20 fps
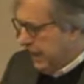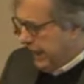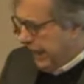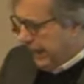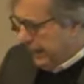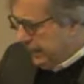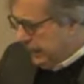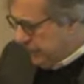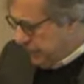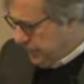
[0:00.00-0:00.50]

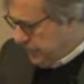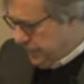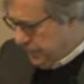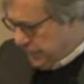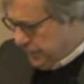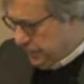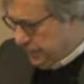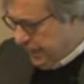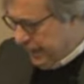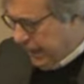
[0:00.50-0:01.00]
And this
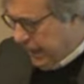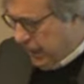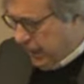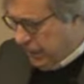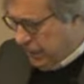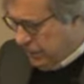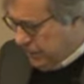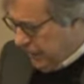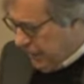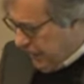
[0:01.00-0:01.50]
was
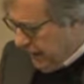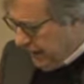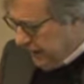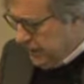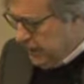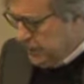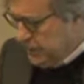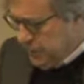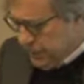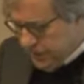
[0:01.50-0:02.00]
because
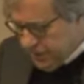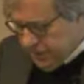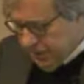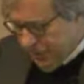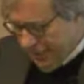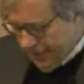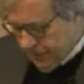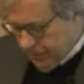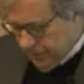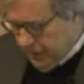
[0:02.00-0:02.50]
this was
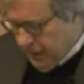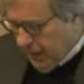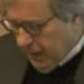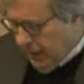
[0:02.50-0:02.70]
about